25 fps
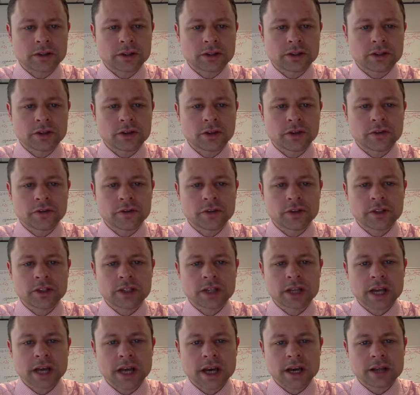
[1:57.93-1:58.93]
So the first
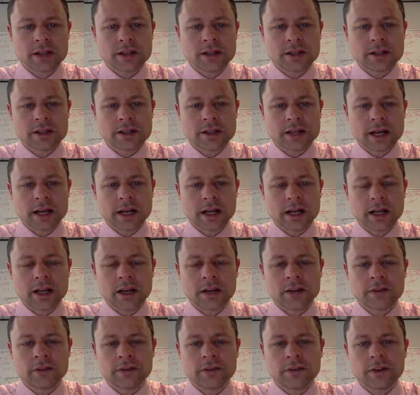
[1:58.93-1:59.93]
case is that
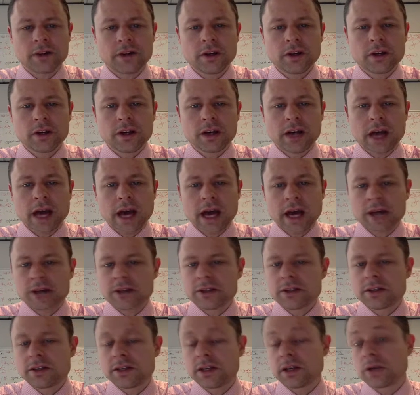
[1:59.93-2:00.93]
if x
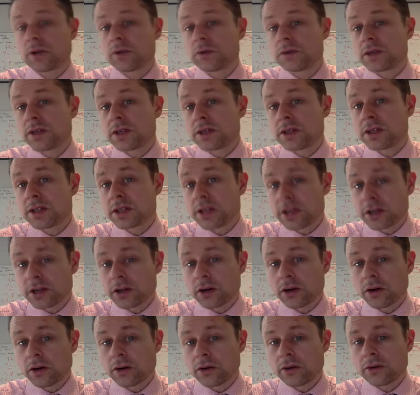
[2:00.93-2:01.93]
is equal to
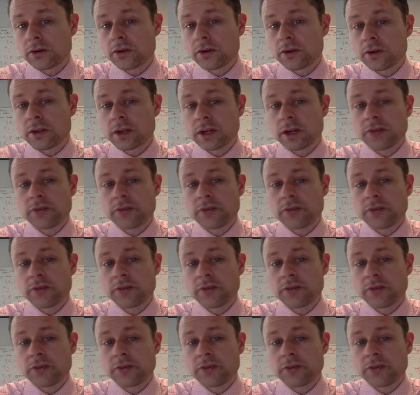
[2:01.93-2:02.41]
0, then